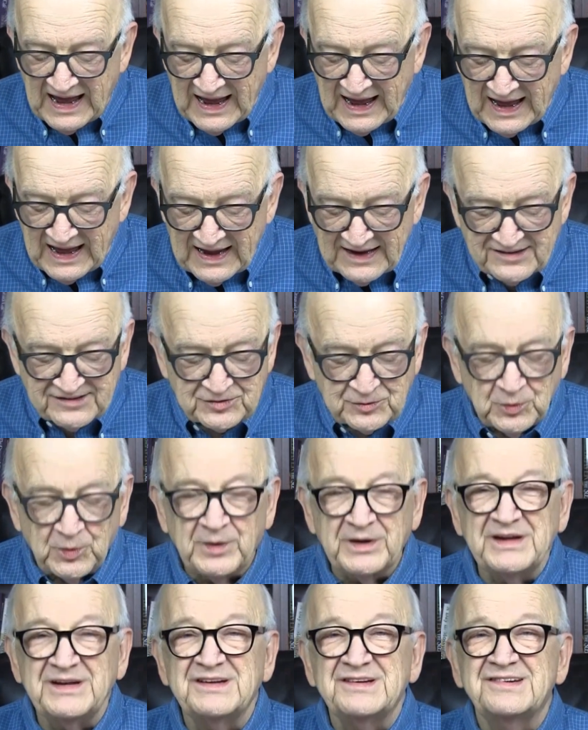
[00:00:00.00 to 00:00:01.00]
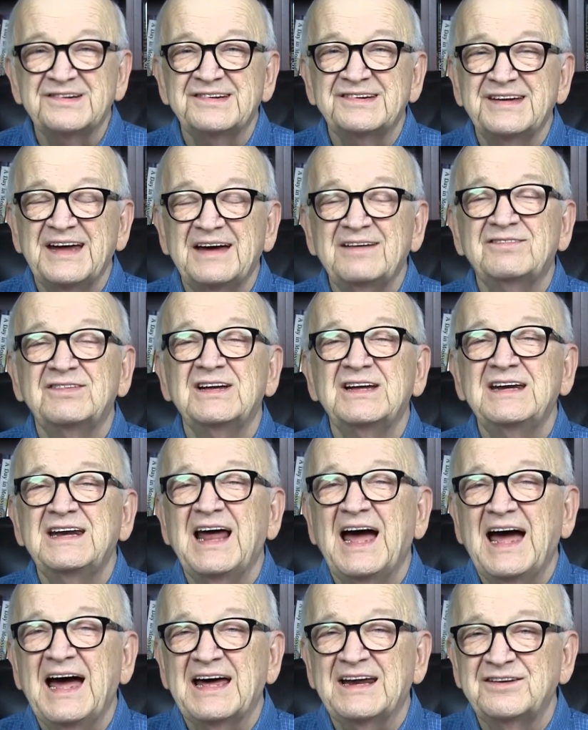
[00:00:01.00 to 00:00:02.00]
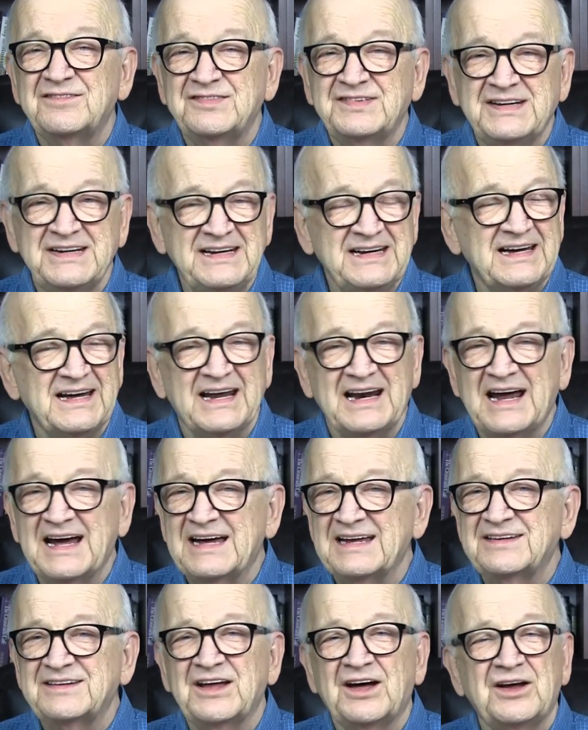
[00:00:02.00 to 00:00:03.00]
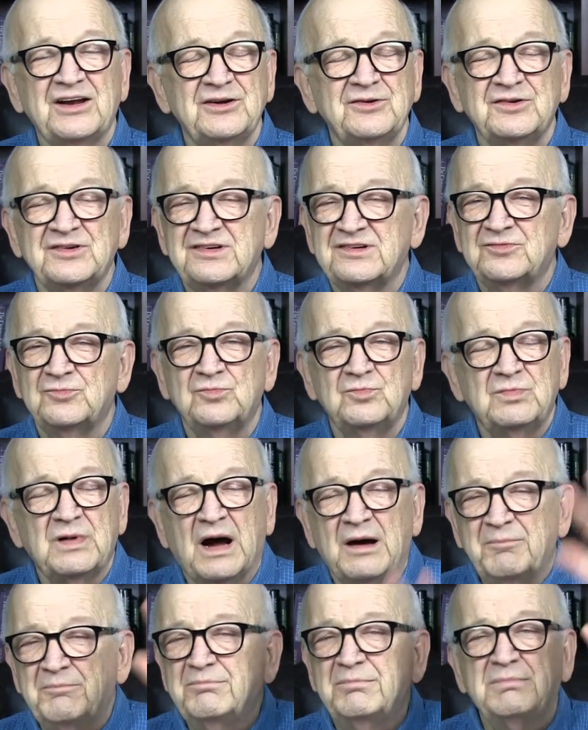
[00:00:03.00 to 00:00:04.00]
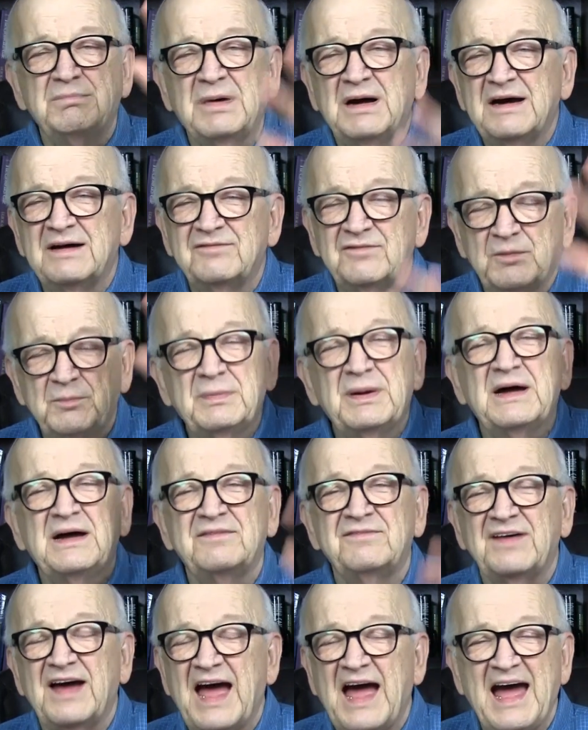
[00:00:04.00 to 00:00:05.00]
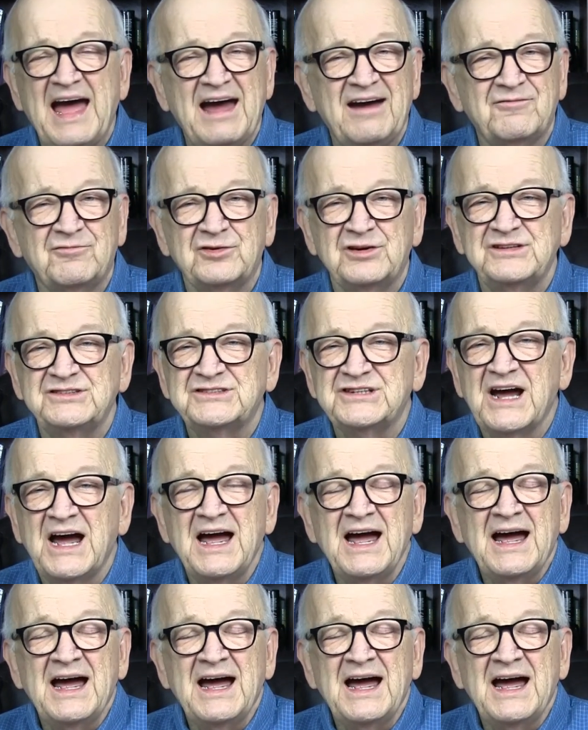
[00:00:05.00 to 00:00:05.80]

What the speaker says: I scored it 7 out of 10. I thought it was above average.